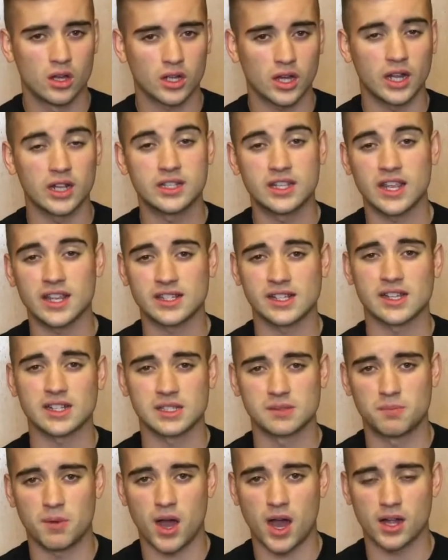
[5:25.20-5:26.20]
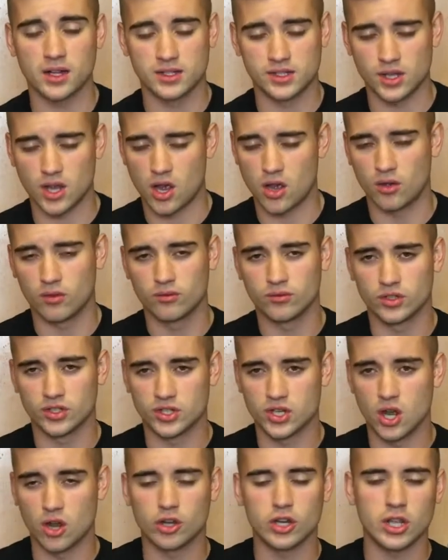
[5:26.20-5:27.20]
kind of takes that spot. So
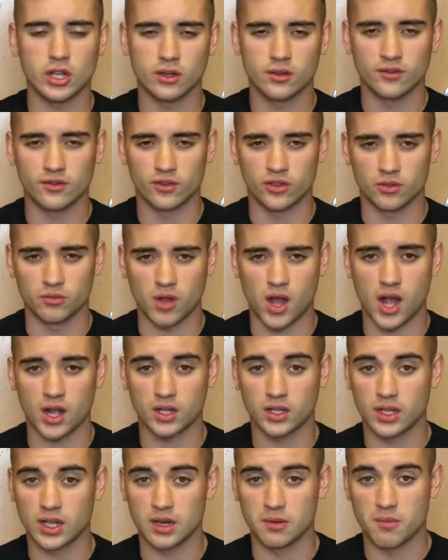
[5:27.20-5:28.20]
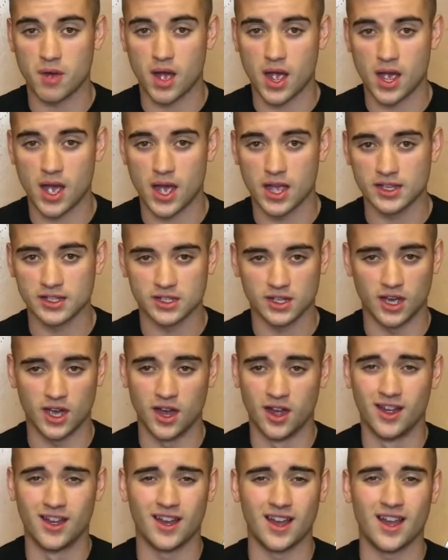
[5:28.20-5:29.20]
there's no need for the rock in my eyes.
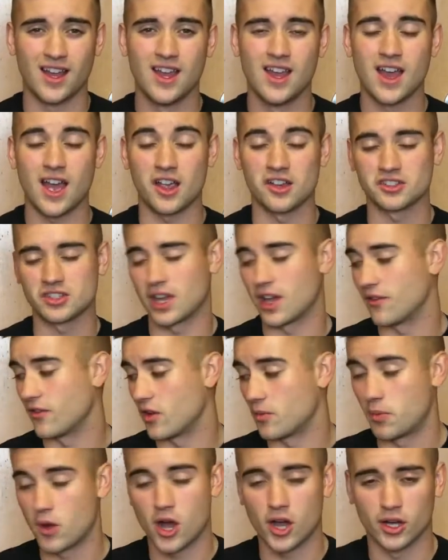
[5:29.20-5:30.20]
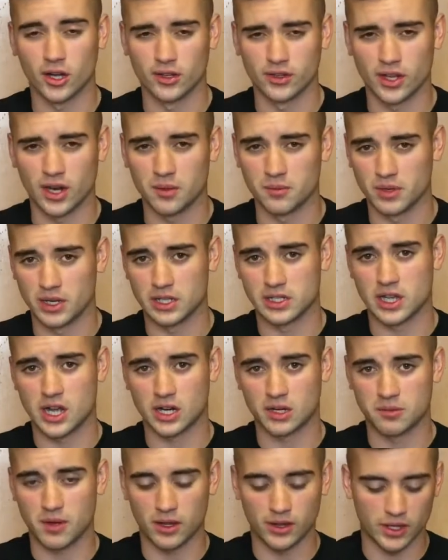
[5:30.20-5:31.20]
I also have a putter that I'm going to
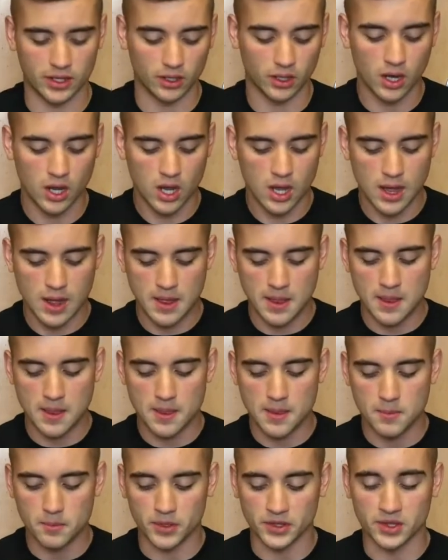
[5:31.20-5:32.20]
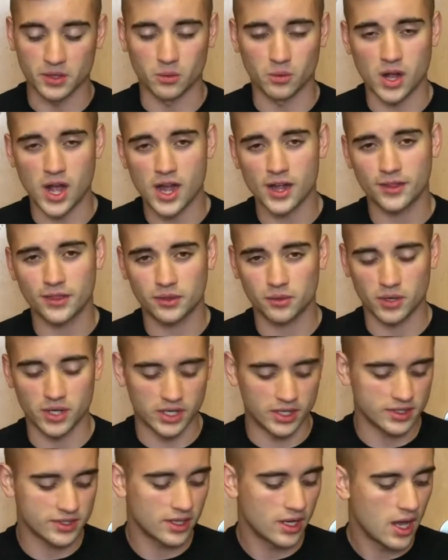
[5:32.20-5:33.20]
talk about later. But the rock
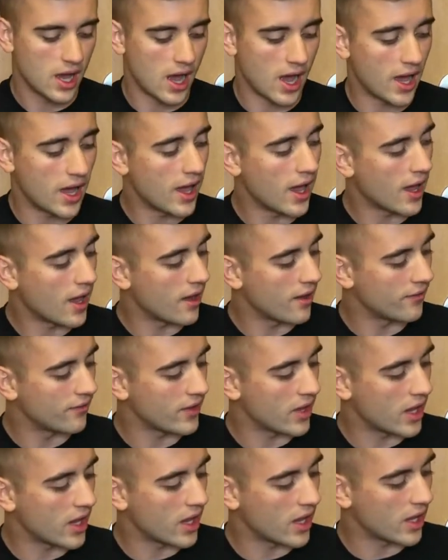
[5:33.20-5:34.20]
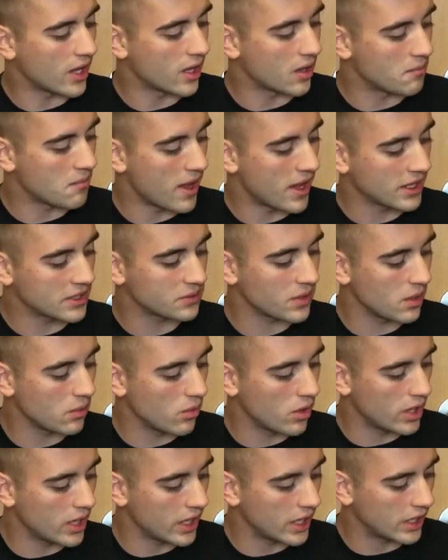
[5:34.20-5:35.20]
3s, I have a max weight
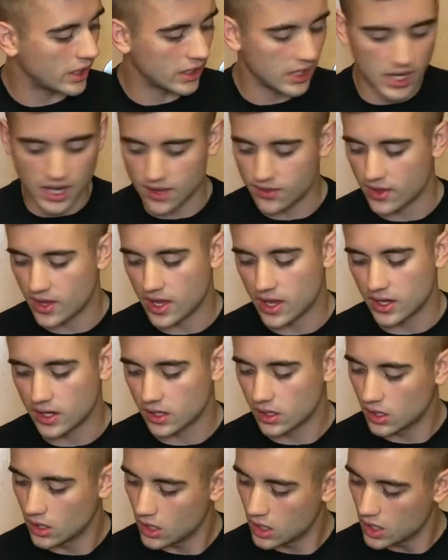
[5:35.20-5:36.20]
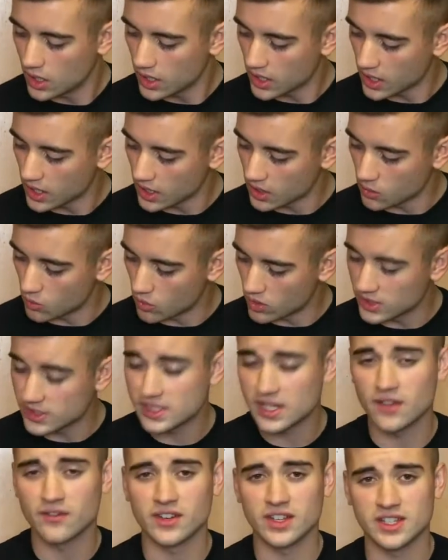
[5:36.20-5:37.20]
180 and then a
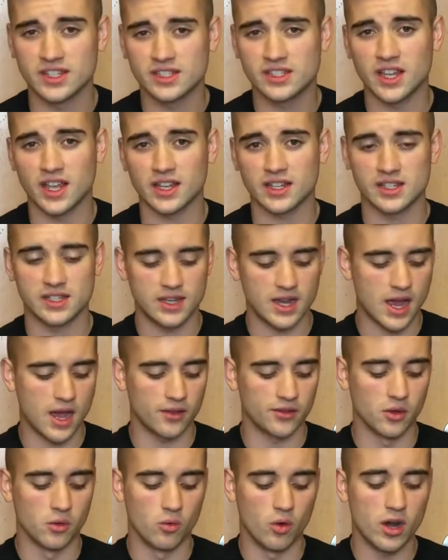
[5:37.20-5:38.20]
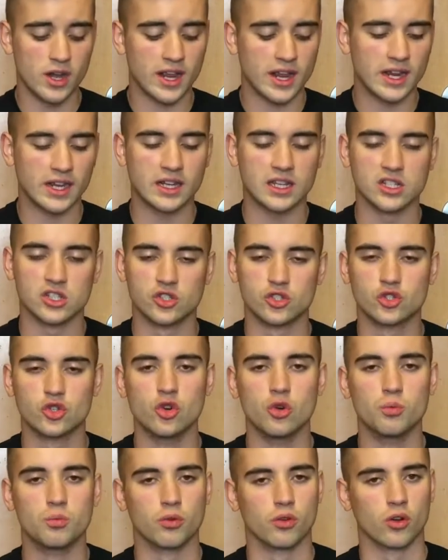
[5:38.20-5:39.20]
176. Now the 180 is
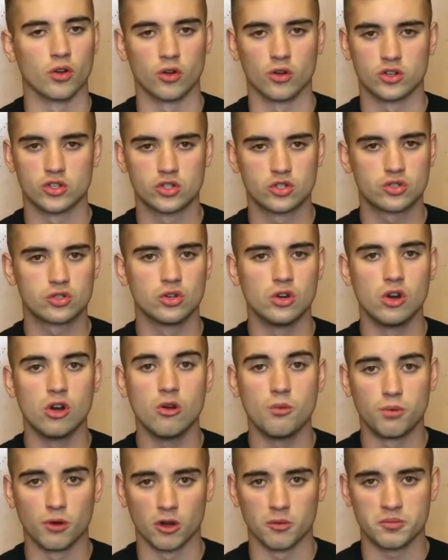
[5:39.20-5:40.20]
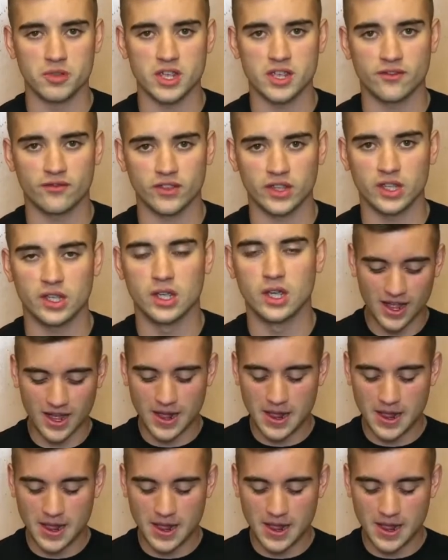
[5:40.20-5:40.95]
super beefy.